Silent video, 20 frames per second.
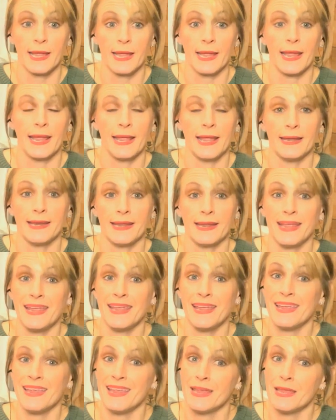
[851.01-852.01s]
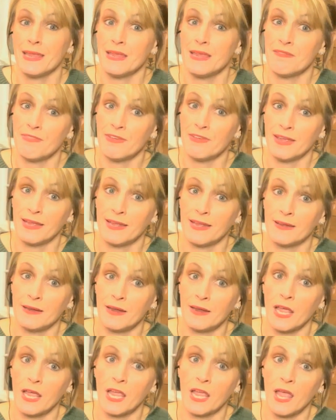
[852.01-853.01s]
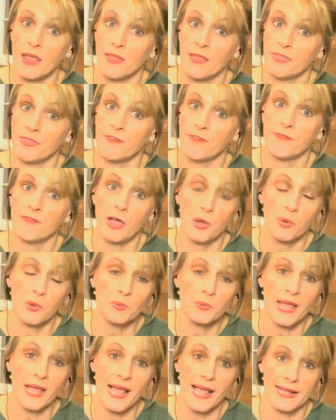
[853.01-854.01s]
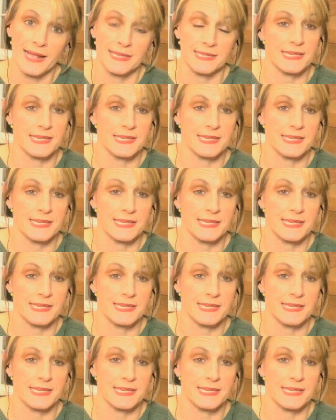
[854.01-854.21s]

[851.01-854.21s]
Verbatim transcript: And he even cut the phone lines.